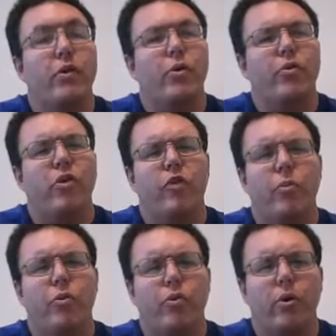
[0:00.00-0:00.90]
I think it was
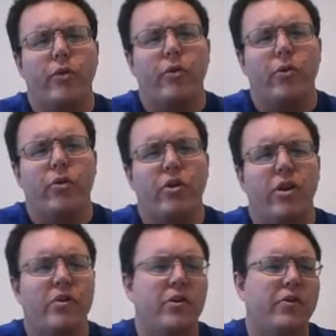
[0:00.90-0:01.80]
November 21st,
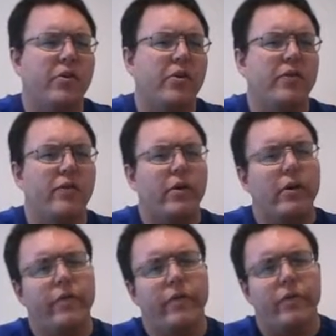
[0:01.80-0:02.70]
1865.